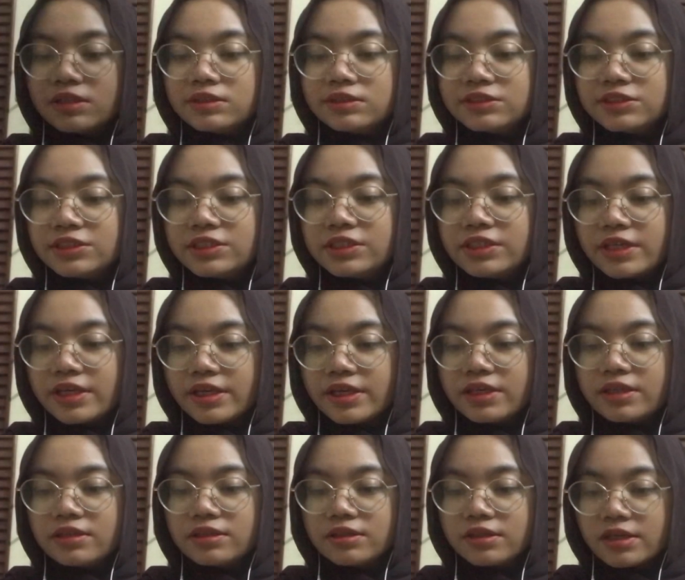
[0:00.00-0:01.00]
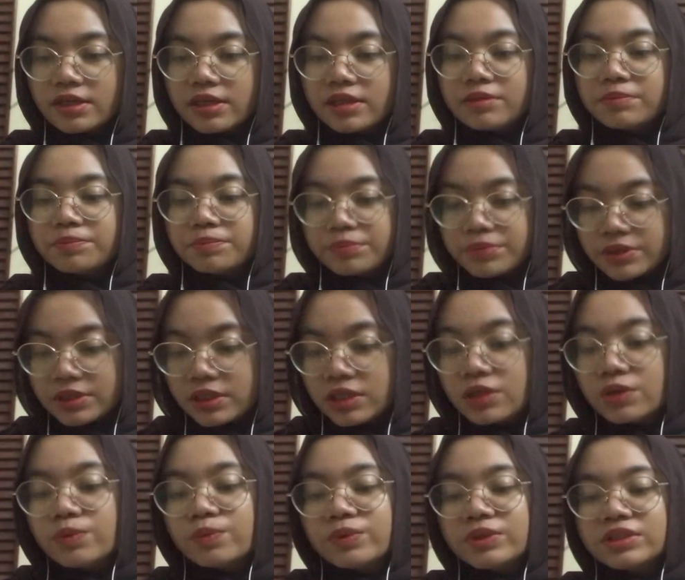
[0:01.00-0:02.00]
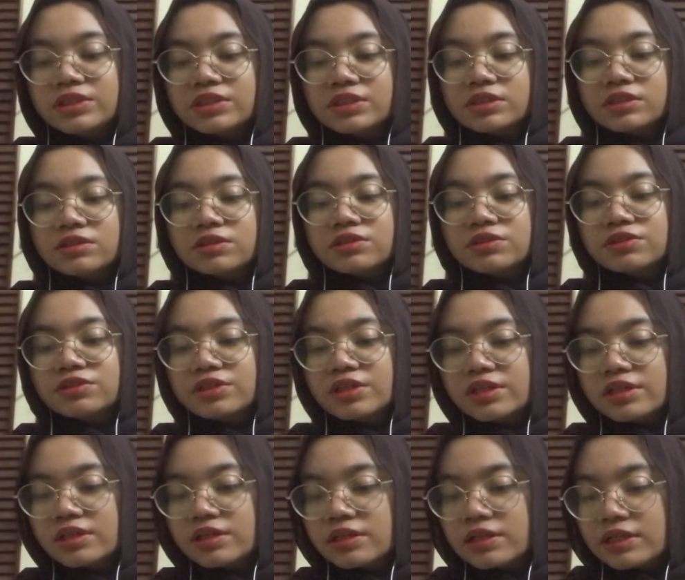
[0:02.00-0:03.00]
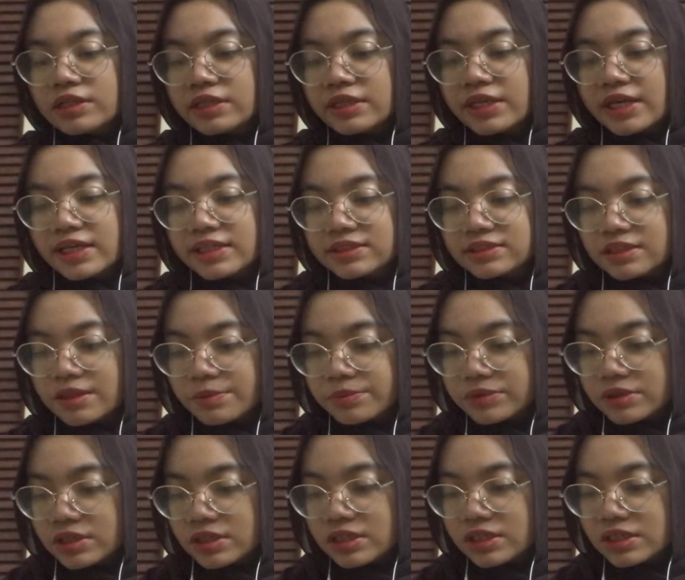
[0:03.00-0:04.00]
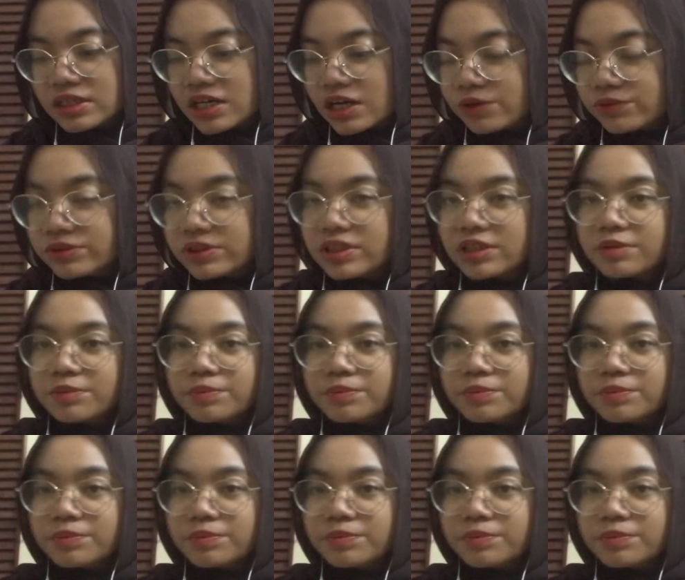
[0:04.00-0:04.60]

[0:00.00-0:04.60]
GAAP, which is Generally Accepted Accounting